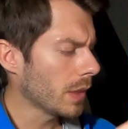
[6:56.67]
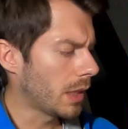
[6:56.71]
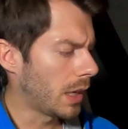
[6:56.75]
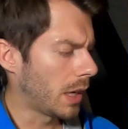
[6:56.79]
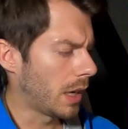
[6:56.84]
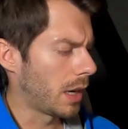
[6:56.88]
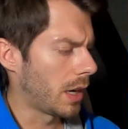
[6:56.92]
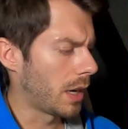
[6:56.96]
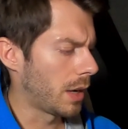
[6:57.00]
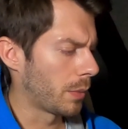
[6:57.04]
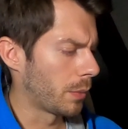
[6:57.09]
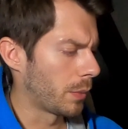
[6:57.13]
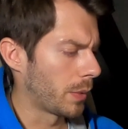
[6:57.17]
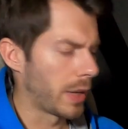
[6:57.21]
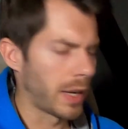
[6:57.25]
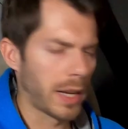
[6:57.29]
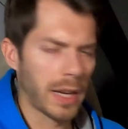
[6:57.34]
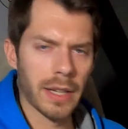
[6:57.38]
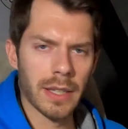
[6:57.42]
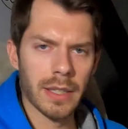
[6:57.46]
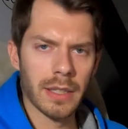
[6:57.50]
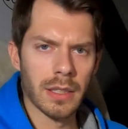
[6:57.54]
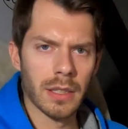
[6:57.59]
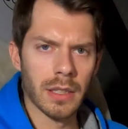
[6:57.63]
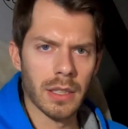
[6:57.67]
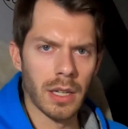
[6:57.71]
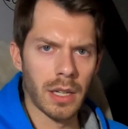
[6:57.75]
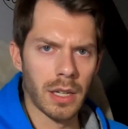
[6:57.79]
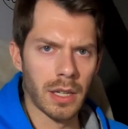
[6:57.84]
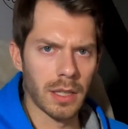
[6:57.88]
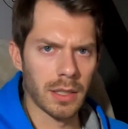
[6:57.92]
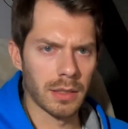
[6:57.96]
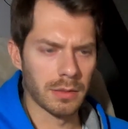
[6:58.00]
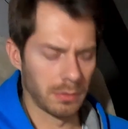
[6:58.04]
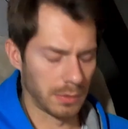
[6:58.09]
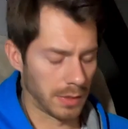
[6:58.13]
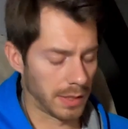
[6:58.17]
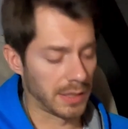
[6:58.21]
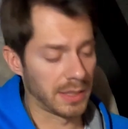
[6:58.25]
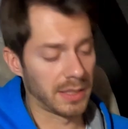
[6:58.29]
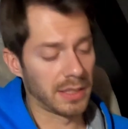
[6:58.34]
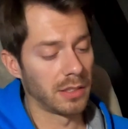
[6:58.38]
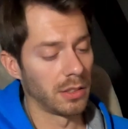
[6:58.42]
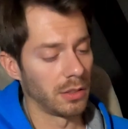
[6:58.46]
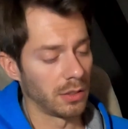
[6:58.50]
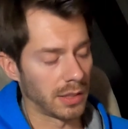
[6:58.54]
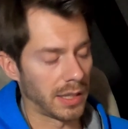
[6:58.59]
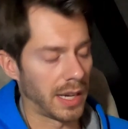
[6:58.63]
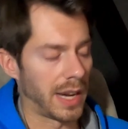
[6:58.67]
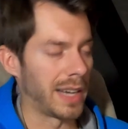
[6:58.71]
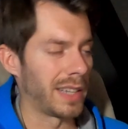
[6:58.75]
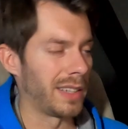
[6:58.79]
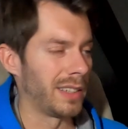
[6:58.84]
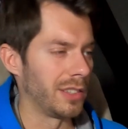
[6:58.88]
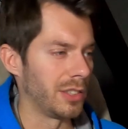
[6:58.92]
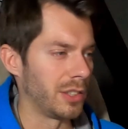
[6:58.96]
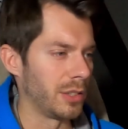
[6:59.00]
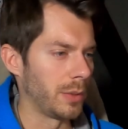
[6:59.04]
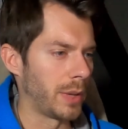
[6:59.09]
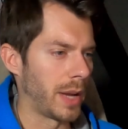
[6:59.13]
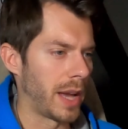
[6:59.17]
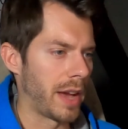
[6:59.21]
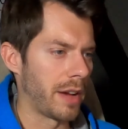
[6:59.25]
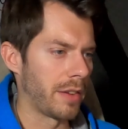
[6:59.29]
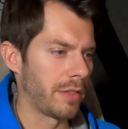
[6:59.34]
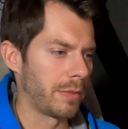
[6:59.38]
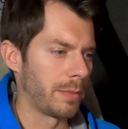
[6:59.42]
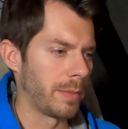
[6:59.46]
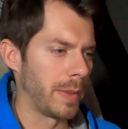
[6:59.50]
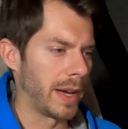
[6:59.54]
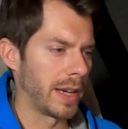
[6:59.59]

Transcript: when I still kind of do have